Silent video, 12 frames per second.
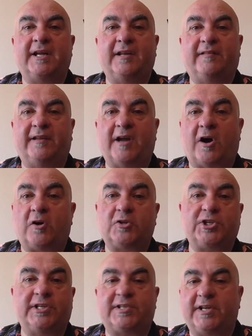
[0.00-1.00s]
in the
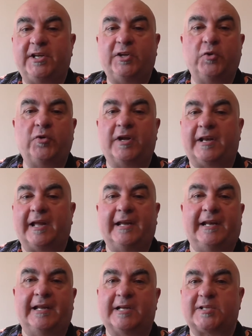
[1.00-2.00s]
RGT
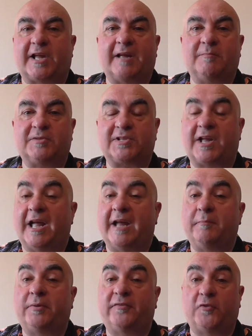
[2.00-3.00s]
ukulele exams
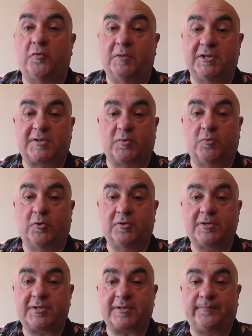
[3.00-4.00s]
and performance
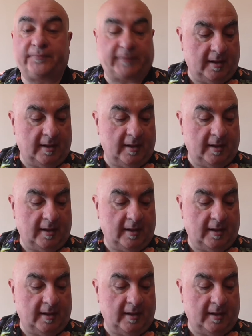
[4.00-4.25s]
awards.